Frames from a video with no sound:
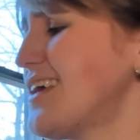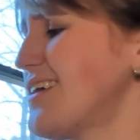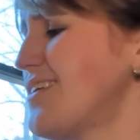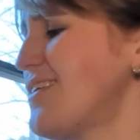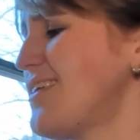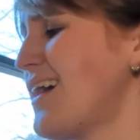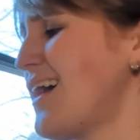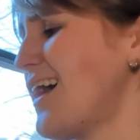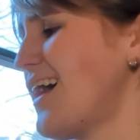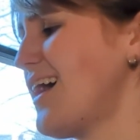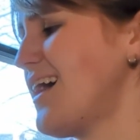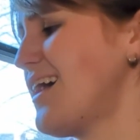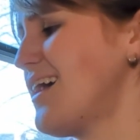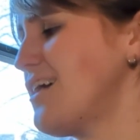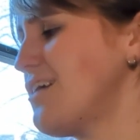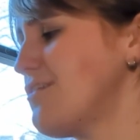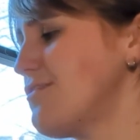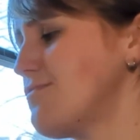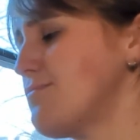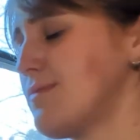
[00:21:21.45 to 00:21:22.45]
could
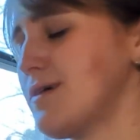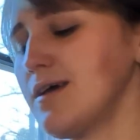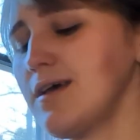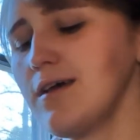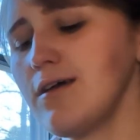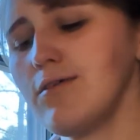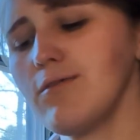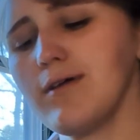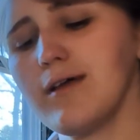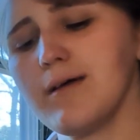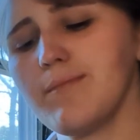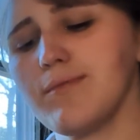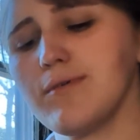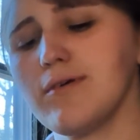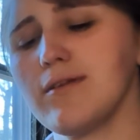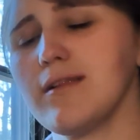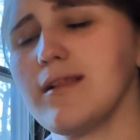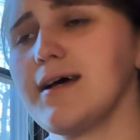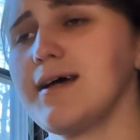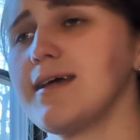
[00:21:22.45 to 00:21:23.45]
have might
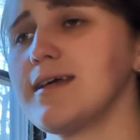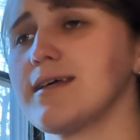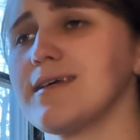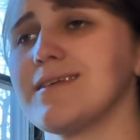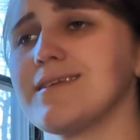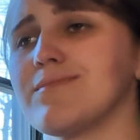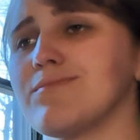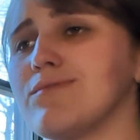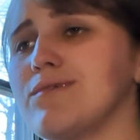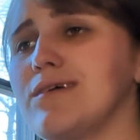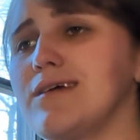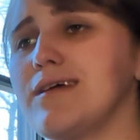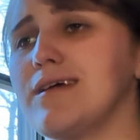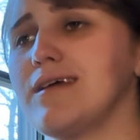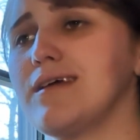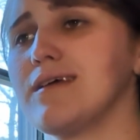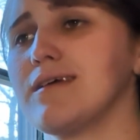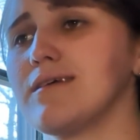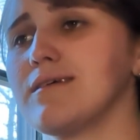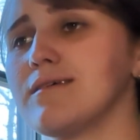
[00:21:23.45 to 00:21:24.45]
ripple like a
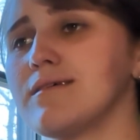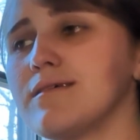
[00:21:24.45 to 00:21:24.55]
spring.